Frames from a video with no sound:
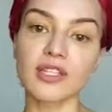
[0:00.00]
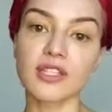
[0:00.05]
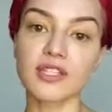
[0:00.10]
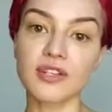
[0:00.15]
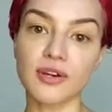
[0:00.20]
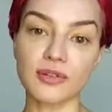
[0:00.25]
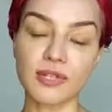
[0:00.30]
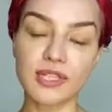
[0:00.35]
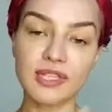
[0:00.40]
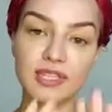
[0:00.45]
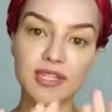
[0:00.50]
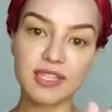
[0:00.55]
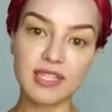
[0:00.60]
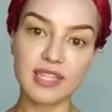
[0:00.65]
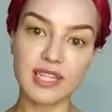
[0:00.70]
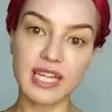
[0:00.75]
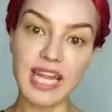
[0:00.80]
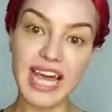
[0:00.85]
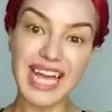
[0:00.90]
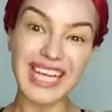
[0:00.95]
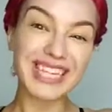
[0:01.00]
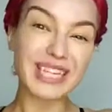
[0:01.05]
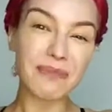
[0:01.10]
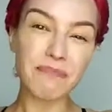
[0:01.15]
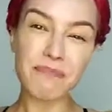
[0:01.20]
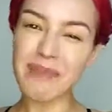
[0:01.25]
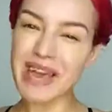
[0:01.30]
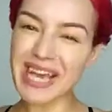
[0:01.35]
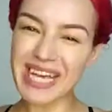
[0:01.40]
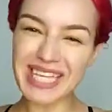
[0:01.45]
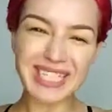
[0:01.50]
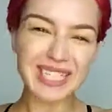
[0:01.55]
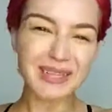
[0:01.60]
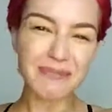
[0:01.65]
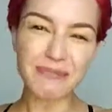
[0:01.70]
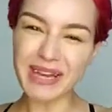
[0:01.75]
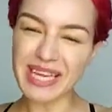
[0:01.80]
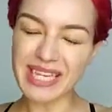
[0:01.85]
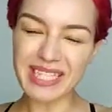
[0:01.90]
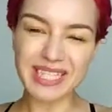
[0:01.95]
So this is like the base,
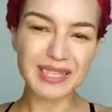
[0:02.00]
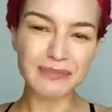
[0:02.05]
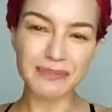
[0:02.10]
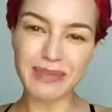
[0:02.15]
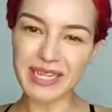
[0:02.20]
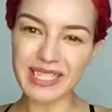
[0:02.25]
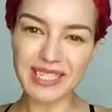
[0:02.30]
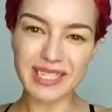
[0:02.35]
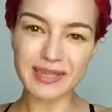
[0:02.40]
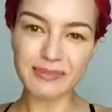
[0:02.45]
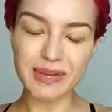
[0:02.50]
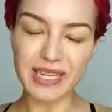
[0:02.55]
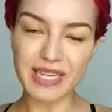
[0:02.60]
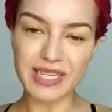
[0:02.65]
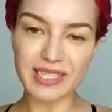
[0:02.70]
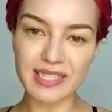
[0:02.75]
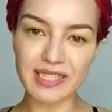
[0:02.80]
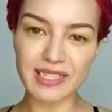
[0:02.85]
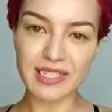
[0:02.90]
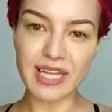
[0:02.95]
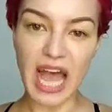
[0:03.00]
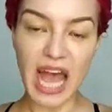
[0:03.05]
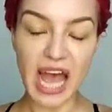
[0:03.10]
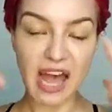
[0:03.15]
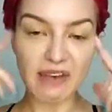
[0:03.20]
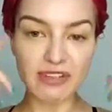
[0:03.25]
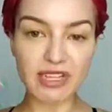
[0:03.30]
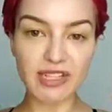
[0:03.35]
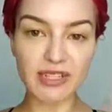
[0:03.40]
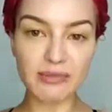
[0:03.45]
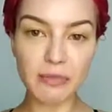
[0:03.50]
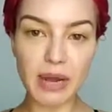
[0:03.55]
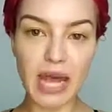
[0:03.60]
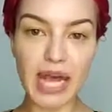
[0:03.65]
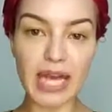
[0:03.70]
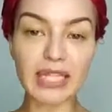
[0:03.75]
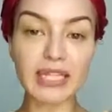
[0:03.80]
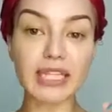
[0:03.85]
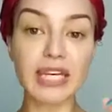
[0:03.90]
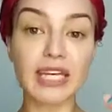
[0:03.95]
the base, the base, the base. Have it in
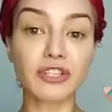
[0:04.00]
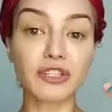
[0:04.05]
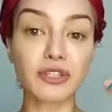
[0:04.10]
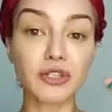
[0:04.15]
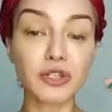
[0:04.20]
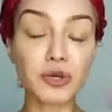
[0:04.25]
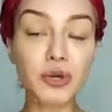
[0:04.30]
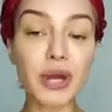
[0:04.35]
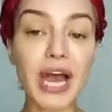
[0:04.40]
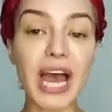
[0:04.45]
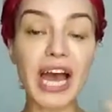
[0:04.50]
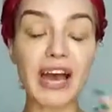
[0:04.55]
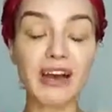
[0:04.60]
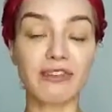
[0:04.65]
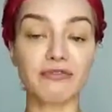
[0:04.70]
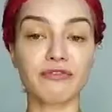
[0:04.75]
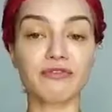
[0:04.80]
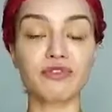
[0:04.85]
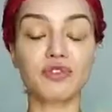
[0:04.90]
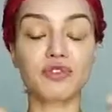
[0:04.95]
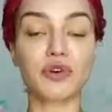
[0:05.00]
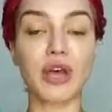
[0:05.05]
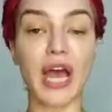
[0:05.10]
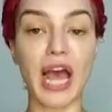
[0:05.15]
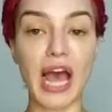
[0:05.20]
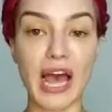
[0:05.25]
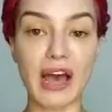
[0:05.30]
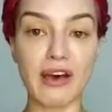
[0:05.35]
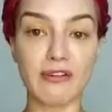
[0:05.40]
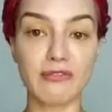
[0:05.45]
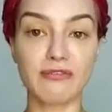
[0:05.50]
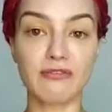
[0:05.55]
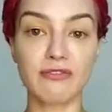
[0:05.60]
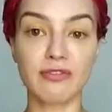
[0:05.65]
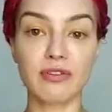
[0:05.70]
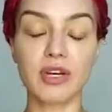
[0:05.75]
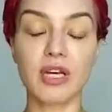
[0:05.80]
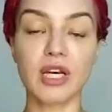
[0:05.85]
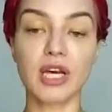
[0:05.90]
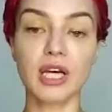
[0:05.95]
mind that you have to
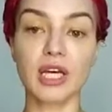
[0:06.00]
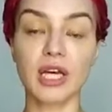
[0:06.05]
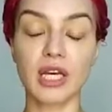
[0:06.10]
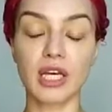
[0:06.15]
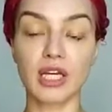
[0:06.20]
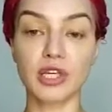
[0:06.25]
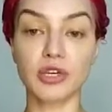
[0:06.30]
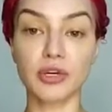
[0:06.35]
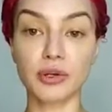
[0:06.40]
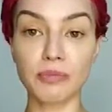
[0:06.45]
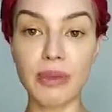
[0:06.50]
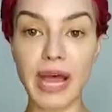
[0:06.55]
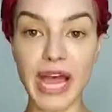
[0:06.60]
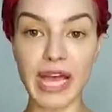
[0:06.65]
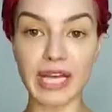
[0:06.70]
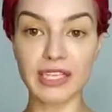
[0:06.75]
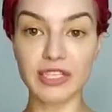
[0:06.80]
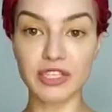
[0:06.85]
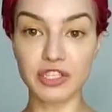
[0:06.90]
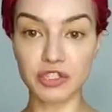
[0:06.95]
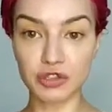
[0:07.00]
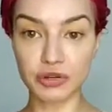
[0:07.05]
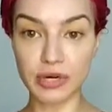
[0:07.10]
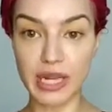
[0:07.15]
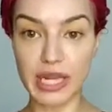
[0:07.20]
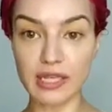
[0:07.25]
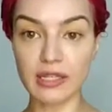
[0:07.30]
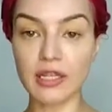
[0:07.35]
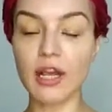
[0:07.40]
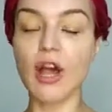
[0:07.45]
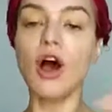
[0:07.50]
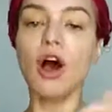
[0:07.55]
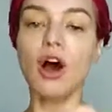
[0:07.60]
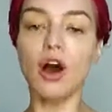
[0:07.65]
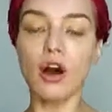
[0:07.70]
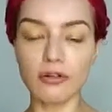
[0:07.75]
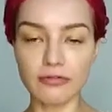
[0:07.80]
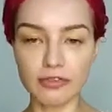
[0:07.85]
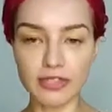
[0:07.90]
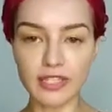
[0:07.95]
have your back is straight.
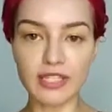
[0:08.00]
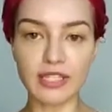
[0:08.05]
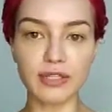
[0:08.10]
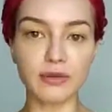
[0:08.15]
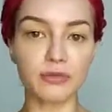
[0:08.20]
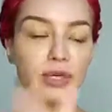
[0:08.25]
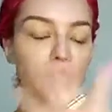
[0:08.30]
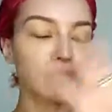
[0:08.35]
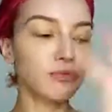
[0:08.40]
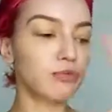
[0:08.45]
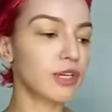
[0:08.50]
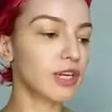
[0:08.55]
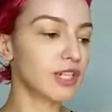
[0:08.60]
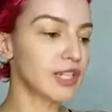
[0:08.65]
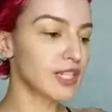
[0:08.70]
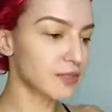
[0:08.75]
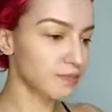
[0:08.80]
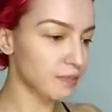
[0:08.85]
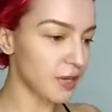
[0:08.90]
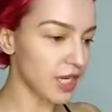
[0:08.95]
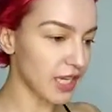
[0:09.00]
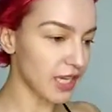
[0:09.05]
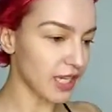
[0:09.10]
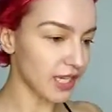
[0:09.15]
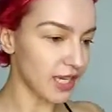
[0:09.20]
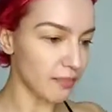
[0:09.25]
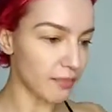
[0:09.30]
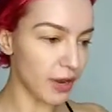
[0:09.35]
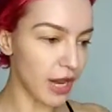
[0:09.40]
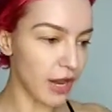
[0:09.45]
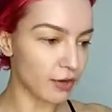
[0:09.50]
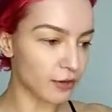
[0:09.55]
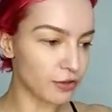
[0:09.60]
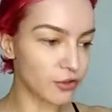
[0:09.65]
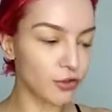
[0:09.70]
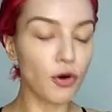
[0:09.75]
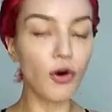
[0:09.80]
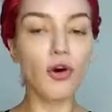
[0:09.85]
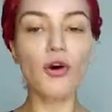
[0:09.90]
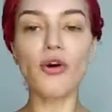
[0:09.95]
Obviously, when we are speaking
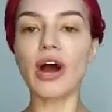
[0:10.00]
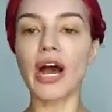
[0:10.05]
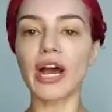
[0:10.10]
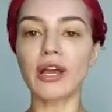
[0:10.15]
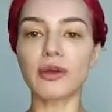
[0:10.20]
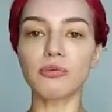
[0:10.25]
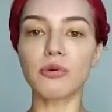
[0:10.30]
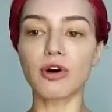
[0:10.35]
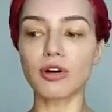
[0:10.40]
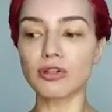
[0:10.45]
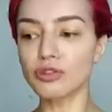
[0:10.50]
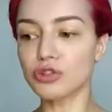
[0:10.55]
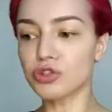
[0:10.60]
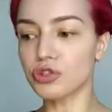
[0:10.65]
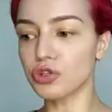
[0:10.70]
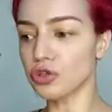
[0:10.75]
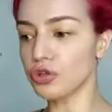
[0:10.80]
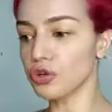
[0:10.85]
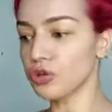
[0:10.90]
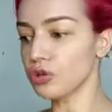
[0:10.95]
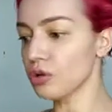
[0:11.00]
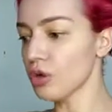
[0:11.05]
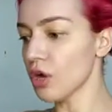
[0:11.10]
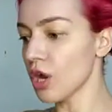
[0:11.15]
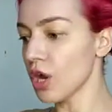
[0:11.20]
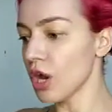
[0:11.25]
about, oh, I want to